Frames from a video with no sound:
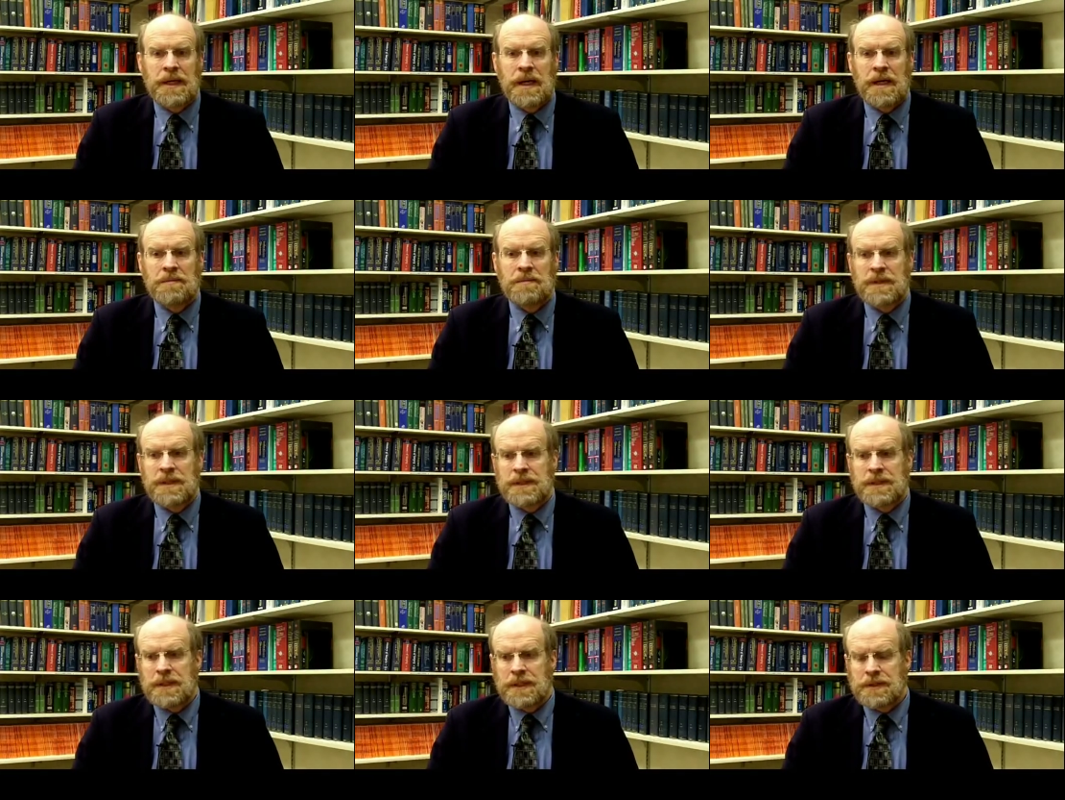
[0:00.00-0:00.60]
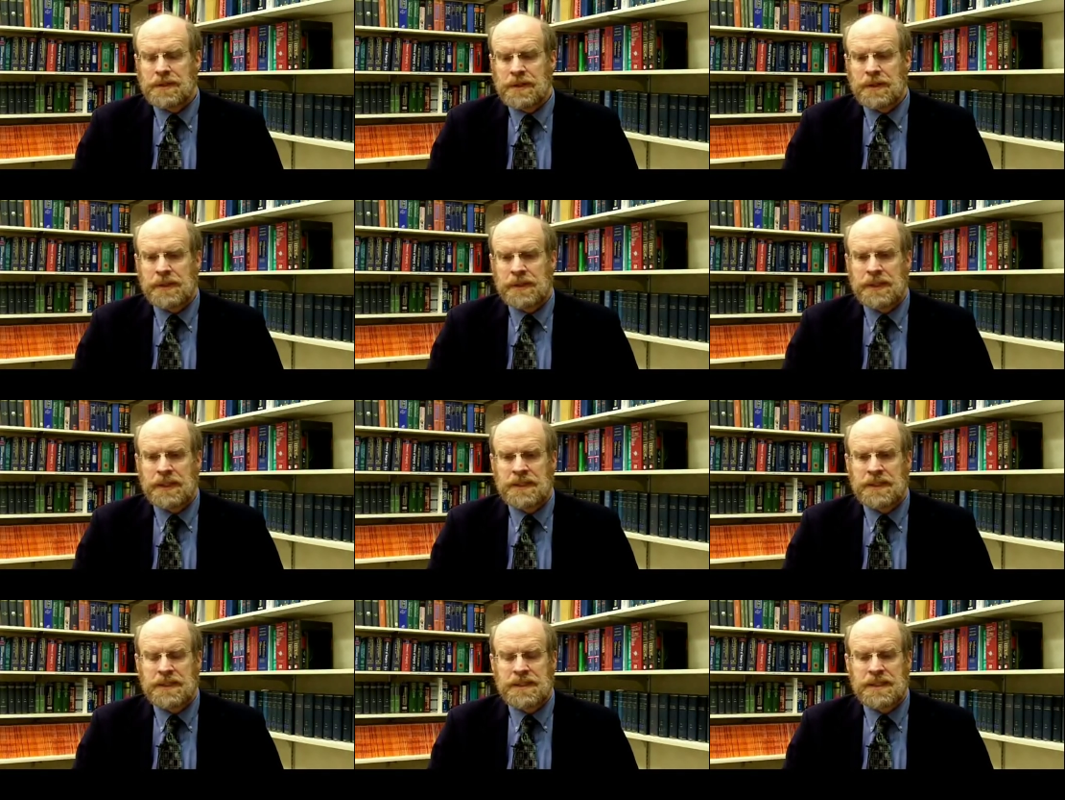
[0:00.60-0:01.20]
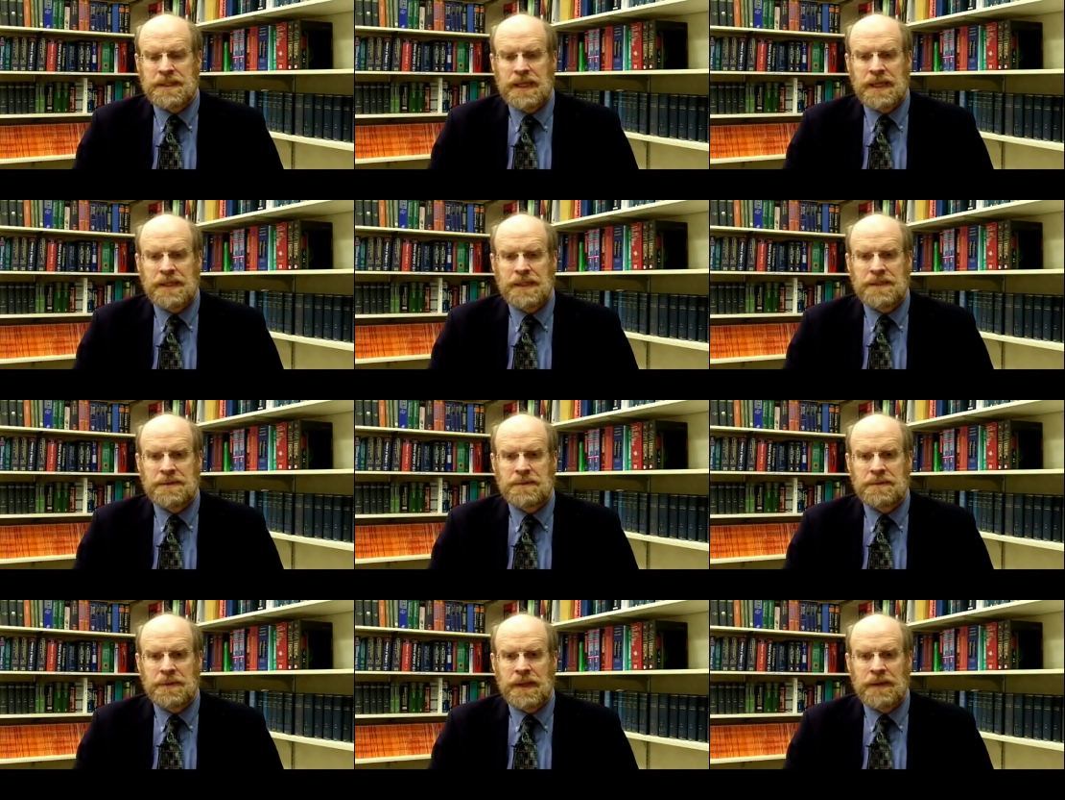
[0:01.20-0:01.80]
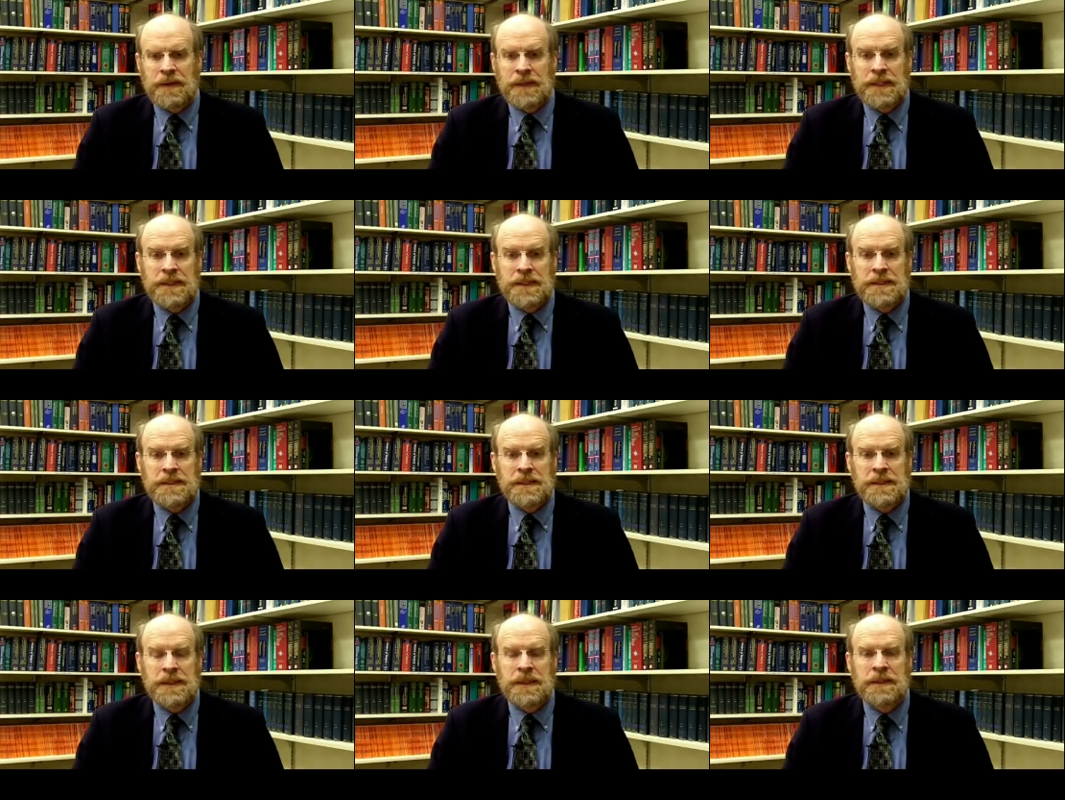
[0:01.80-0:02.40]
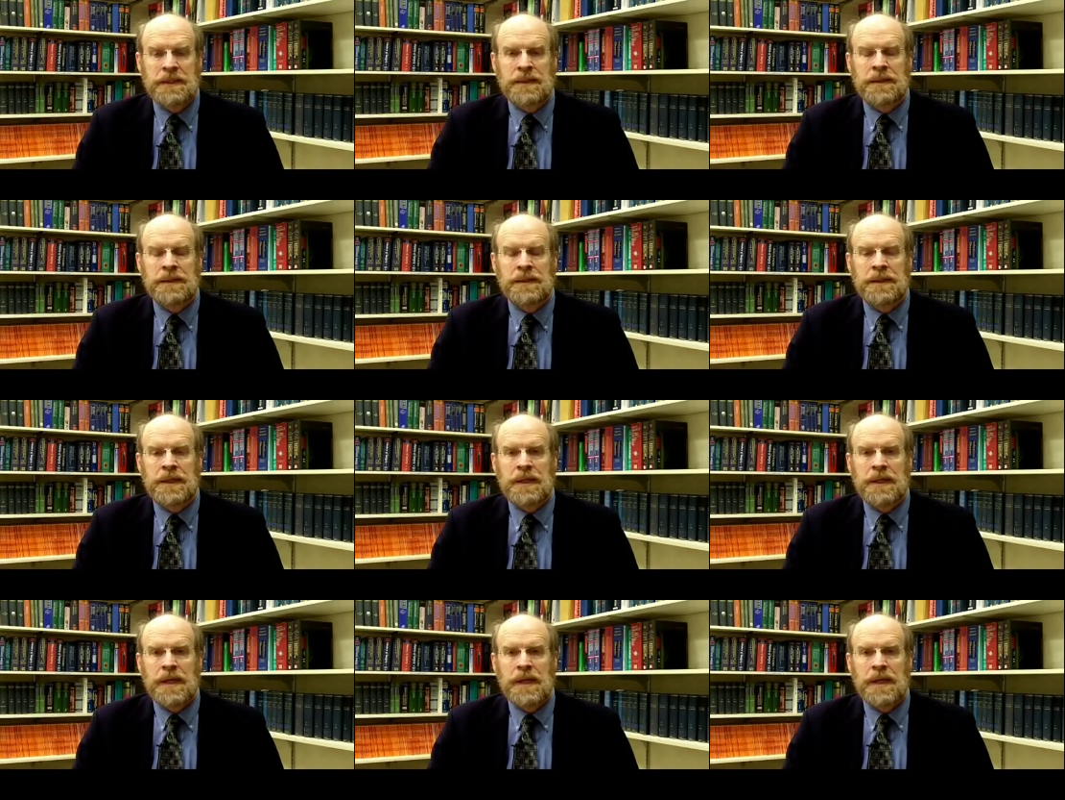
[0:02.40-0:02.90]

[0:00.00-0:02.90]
Additionally, in states where it is legal,